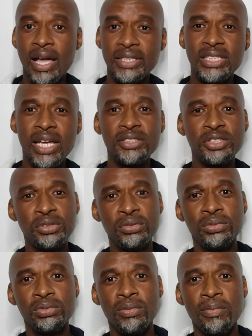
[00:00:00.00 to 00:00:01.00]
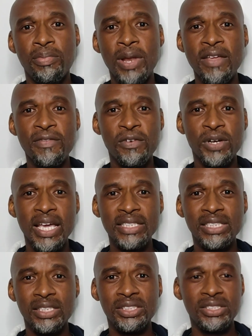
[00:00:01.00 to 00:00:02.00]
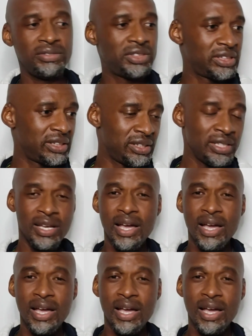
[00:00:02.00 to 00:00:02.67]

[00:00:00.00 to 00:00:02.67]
Adjust to play for Kaizer Chiefs